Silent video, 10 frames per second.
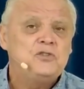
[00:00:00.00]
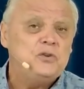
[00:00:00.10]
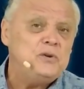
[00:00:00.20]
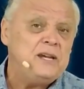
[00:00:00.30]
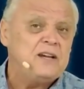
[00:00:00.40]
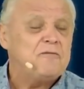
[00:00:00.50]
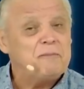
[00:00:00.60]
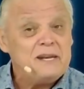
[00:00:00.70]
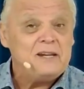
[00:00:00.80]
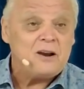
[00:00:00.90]
tunic of
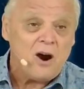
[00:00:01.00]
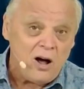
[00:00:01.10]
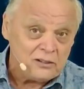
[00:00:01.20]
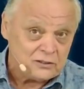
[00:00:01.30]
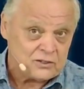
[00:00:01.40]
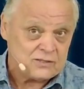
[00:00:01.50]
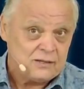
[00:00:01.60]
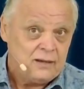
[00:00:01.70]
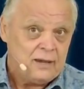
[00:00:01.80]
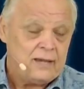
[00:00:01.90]
many colors